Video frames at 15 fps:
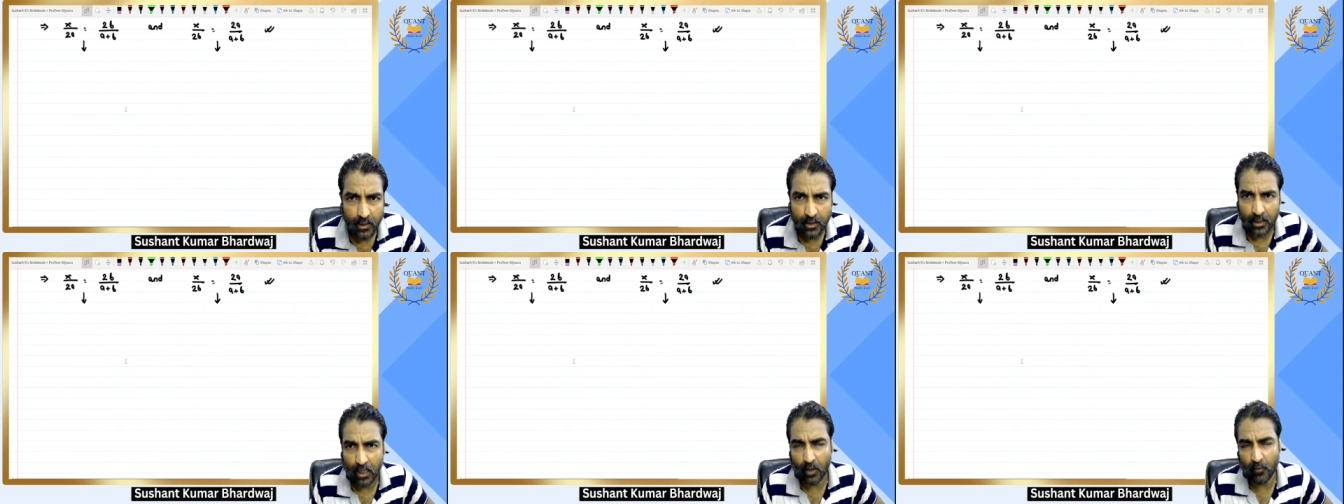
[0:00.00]

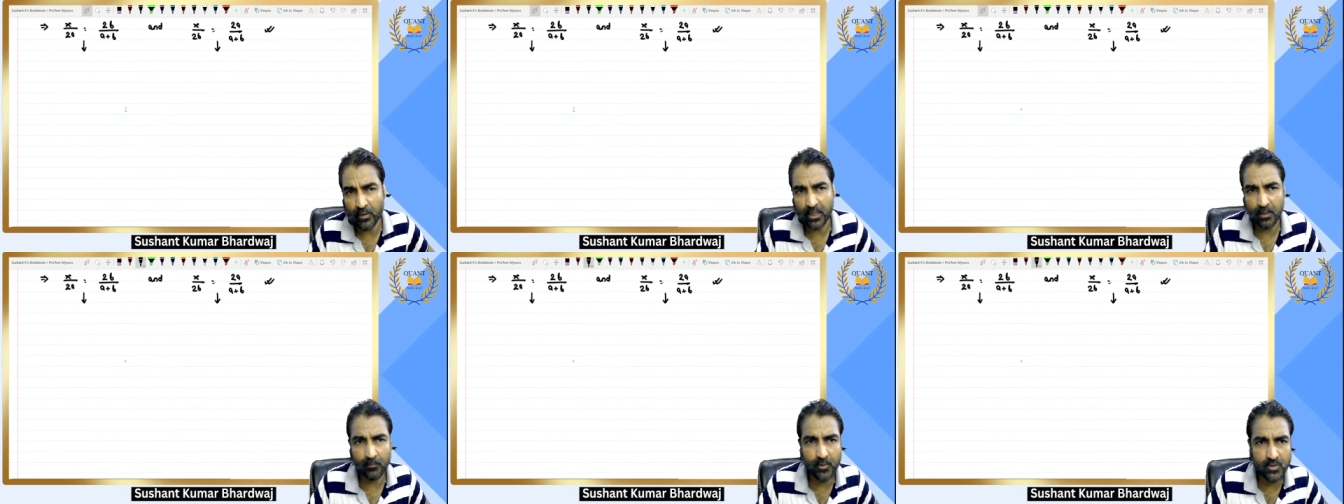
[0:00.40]
how we
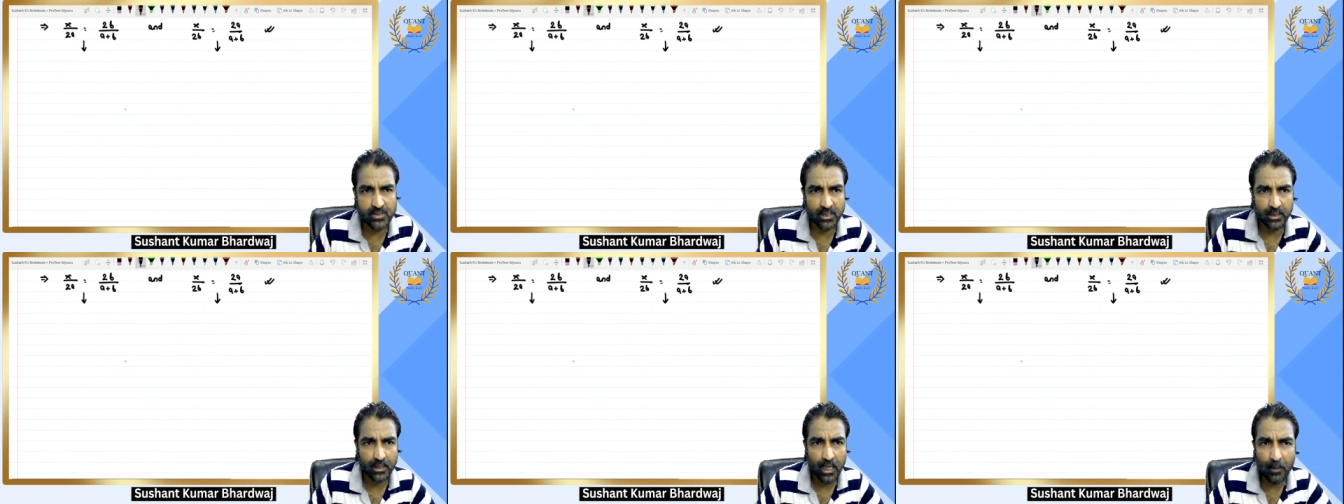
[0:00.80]
can
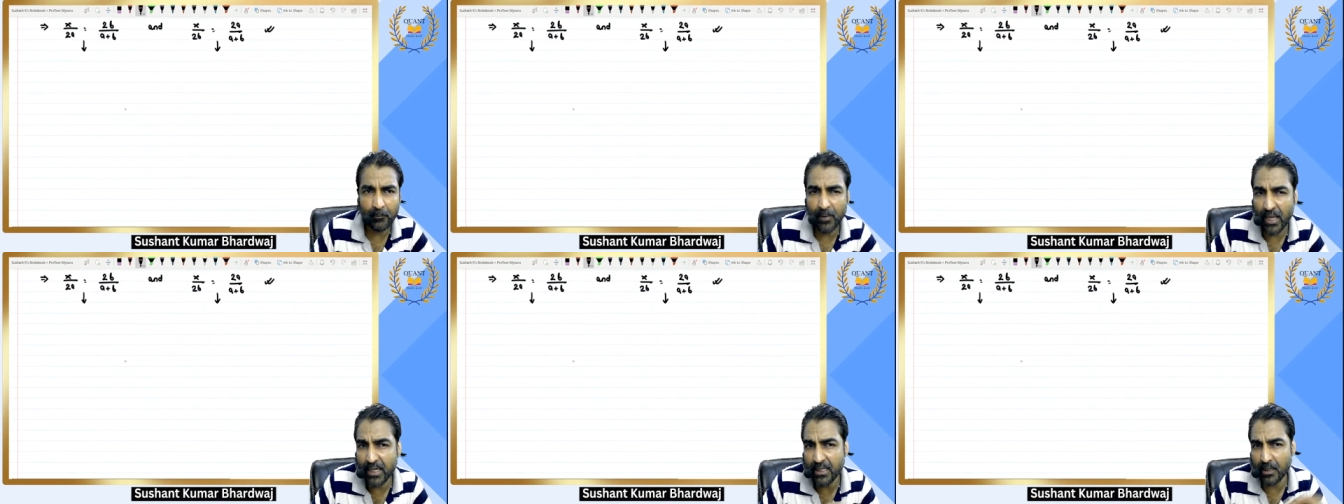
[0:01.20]
proceed.
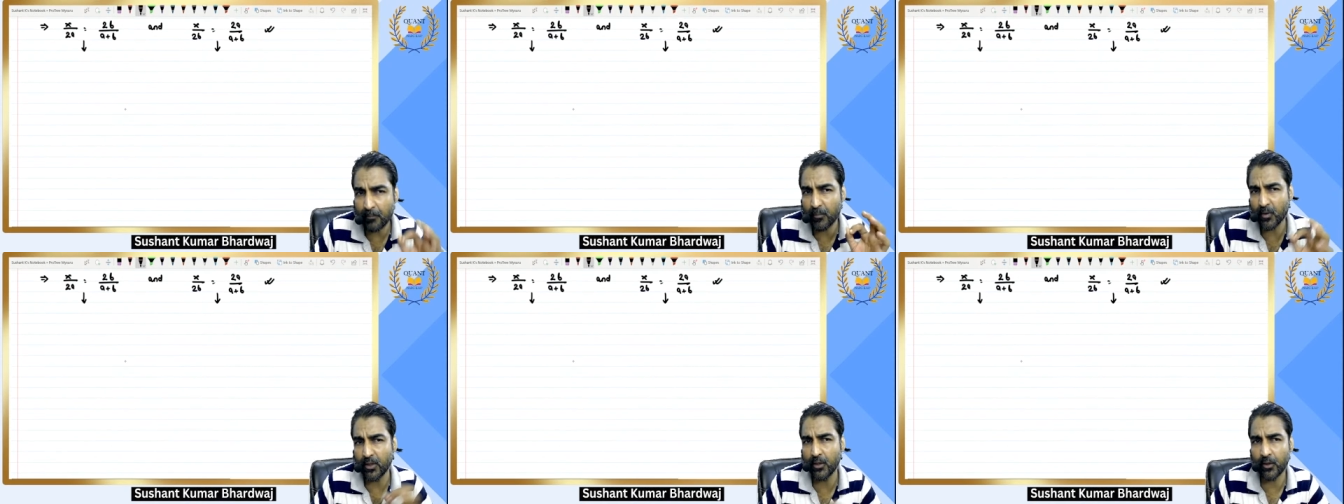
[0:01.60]
Applying
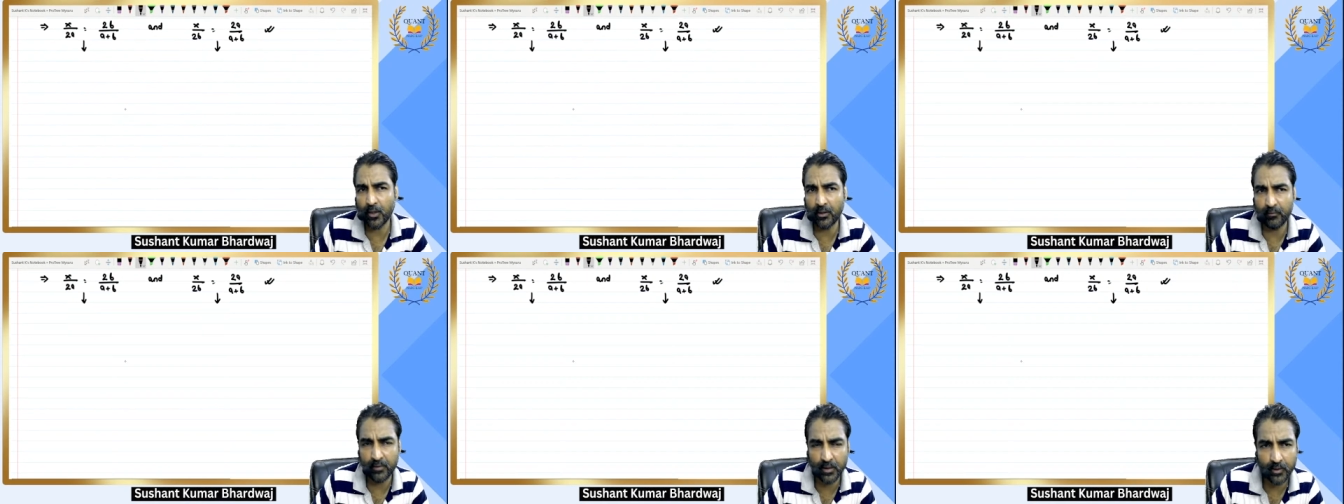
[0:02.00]
componendo and
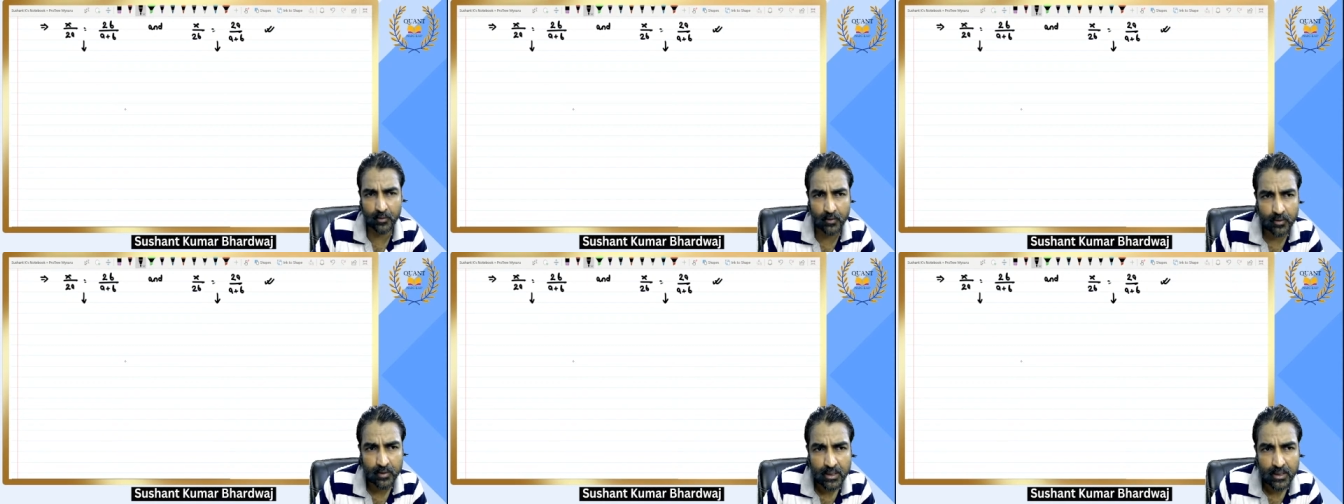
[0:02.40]
dividendo.